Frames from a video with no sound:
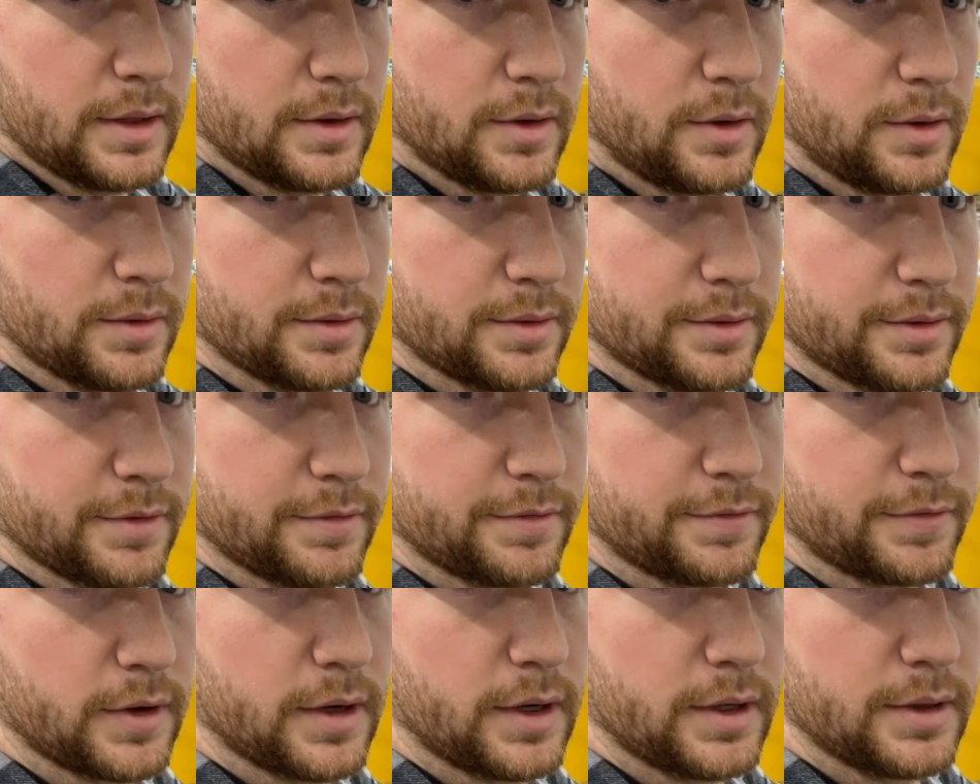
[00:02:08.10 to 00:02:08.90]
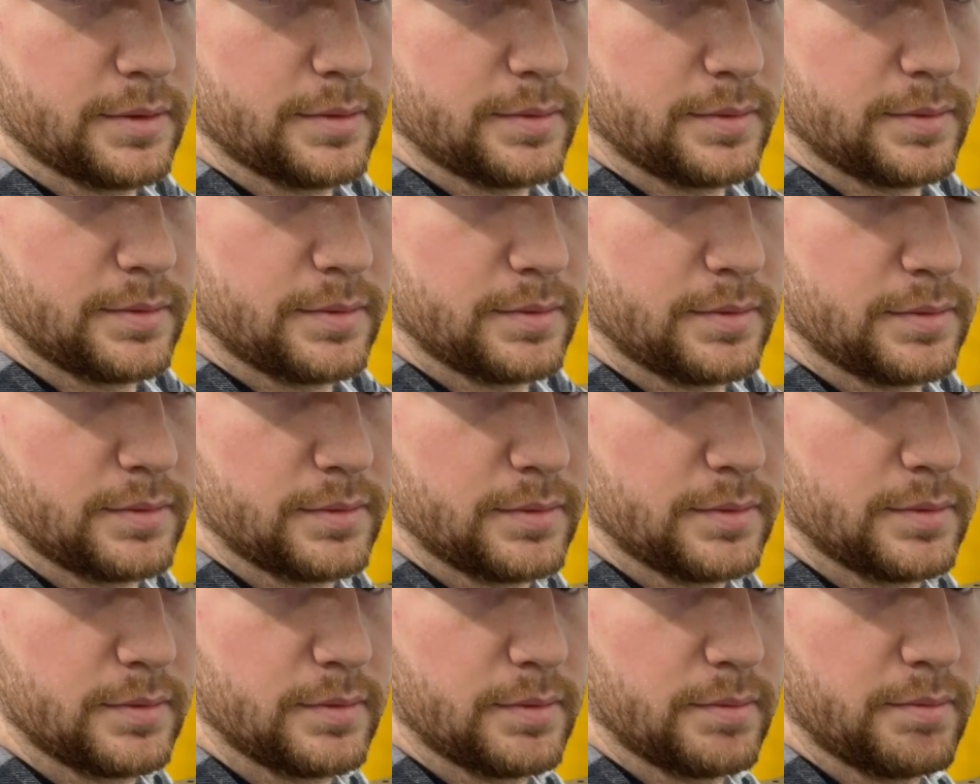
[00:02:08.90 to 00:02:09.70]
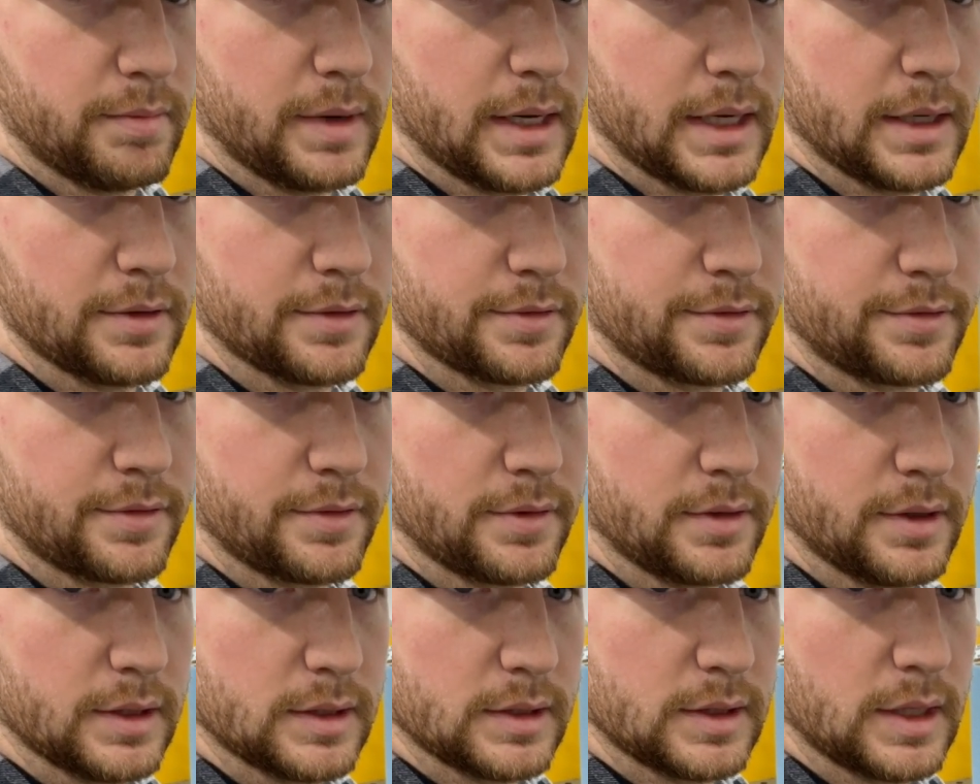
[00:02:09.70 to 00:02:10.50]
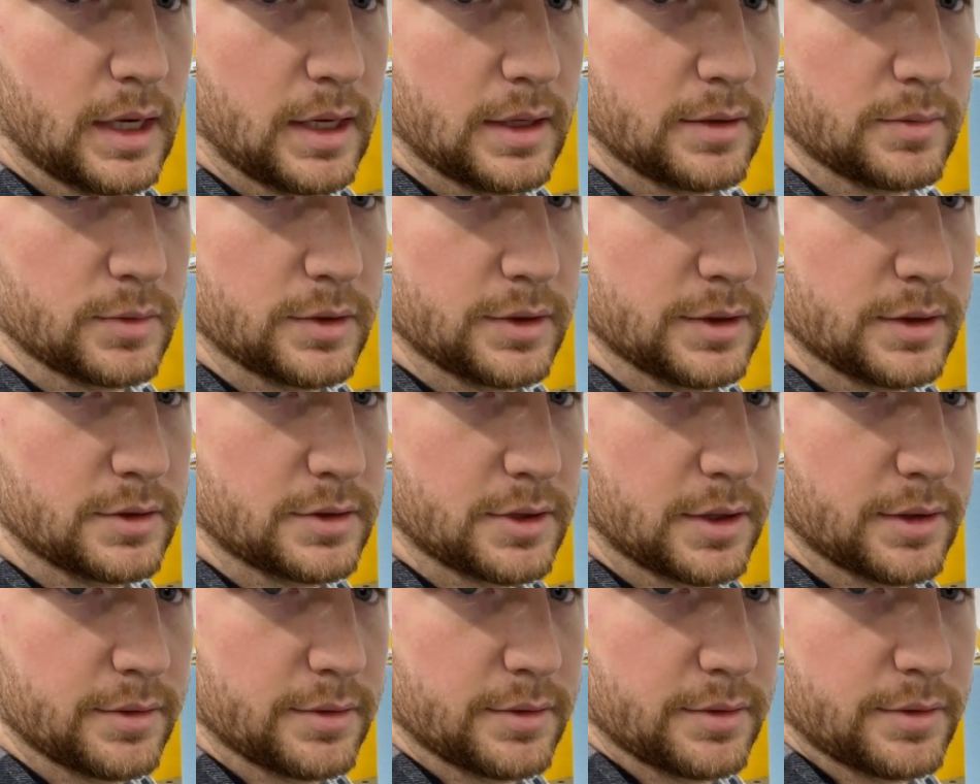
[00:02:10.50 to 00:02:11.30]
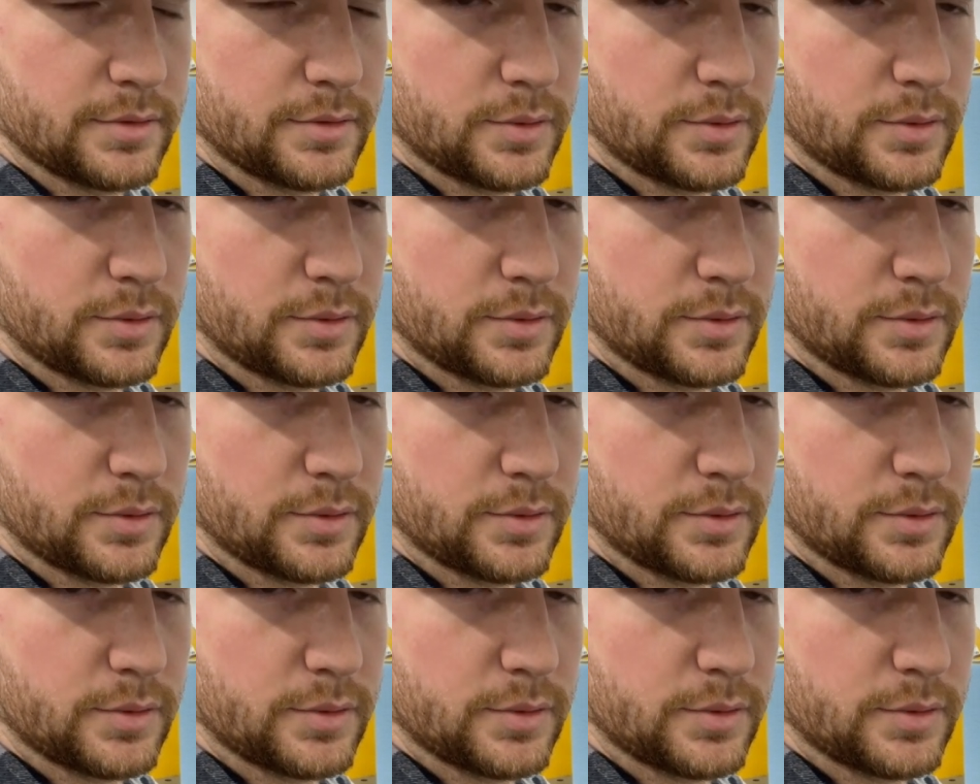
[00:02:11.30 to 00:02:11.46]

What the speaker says: hold the front mounts in line with each other as